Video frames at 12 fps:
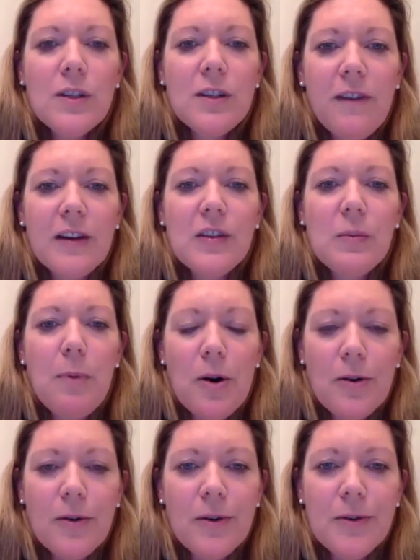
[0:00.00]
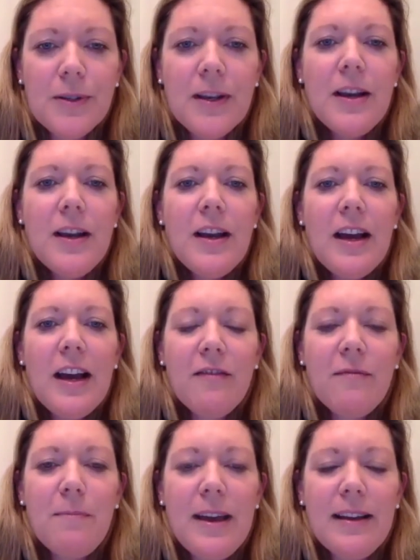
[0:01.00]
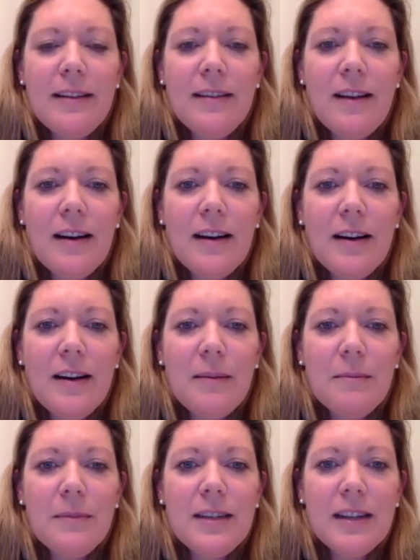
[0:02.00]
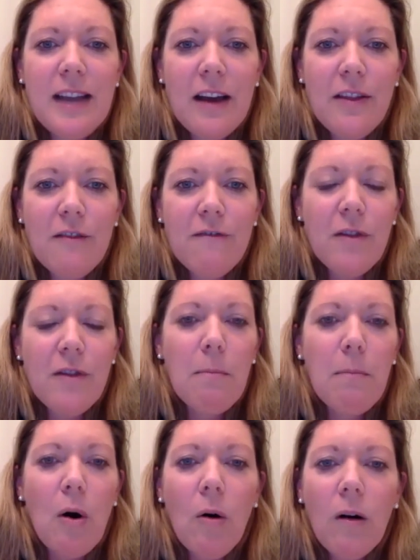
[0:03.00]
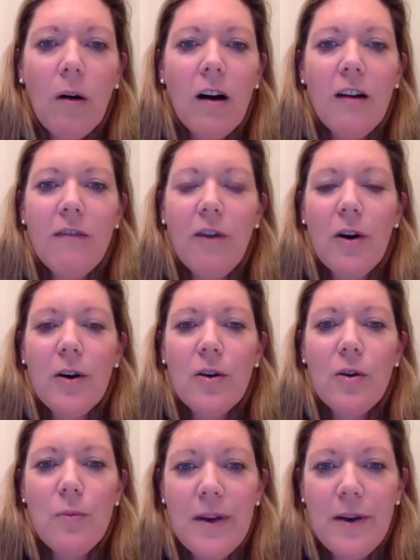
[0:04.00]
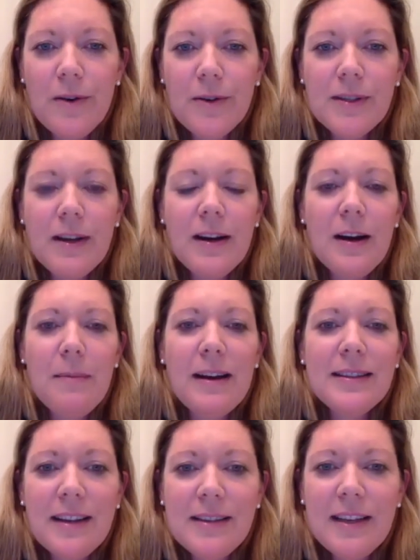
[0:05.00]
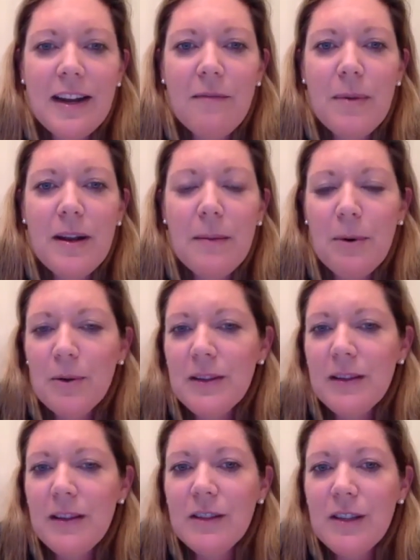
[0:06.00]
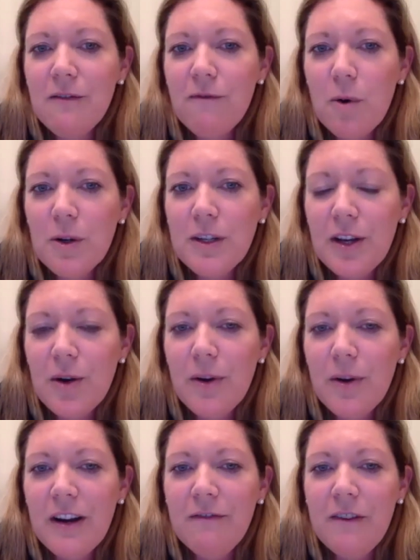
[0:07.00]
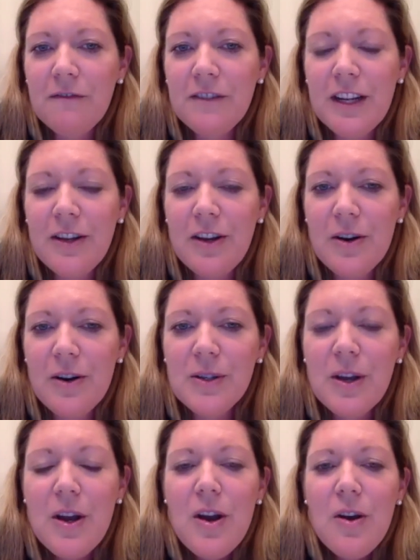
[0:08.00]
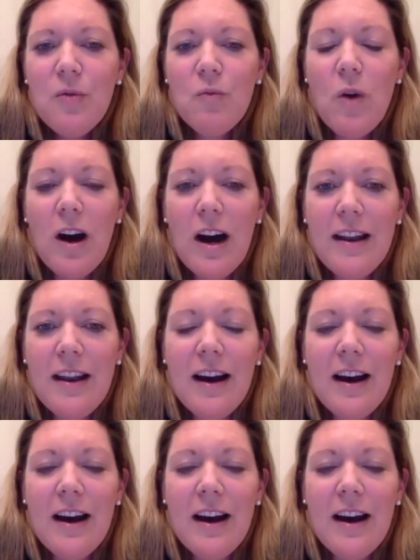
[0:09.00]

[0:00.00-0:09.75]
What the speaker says: of us partners have been together for the bulk of our careers. As I said, I've been at Burns & Levinson 14 going on 15 years, Ron